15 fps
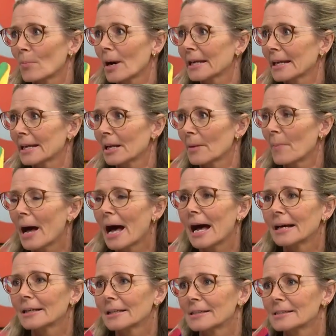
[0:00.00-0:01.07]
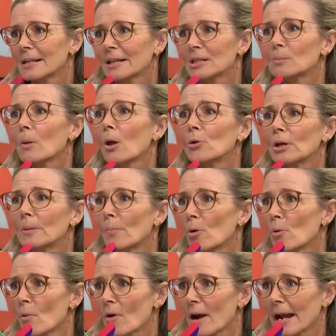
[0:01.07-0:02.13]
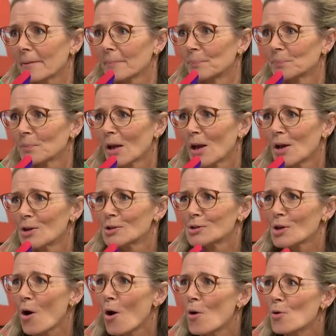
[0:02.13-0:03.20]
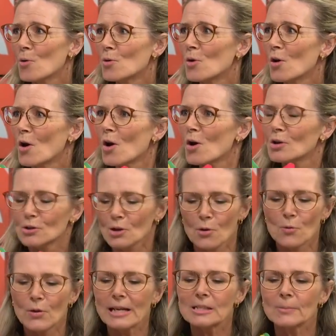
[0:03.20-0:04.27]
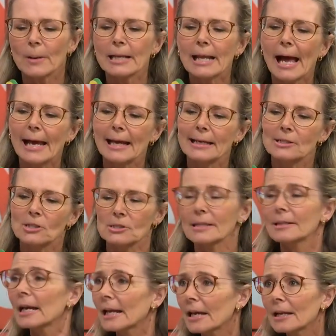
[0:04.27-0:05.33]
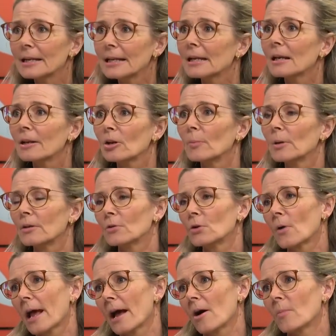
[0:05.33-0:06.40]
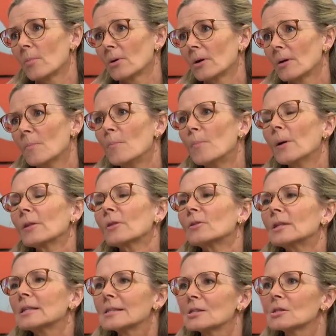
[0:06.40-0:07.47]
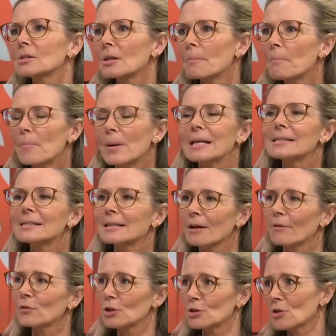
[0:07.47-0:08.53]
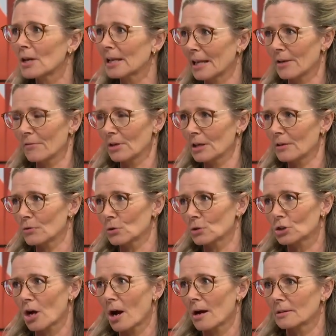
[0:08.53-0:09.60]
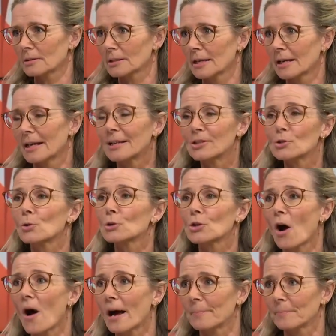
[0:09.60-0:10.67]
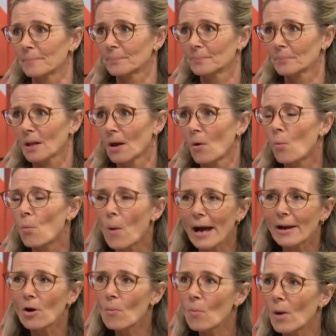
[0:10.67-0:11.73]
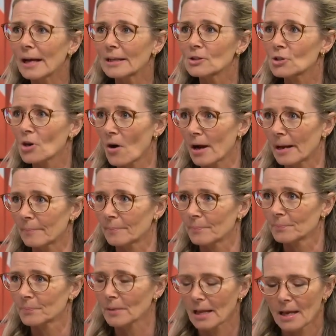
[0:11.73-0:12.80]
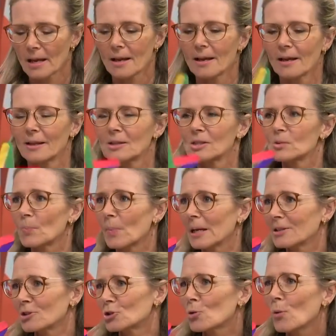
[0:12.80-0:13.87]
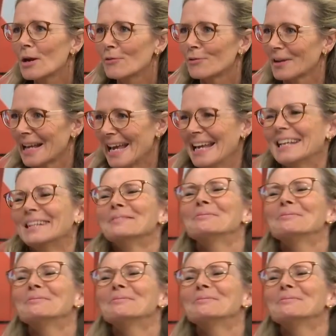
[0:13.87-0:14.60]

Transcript: breaking it apart. It's an exploding boomerang. So, so they spend ages, and they're going to need a little bit of your help. But this is the best gift that you can ever give your child: is your time, hmm. one-on-one -on -one time spent joyfully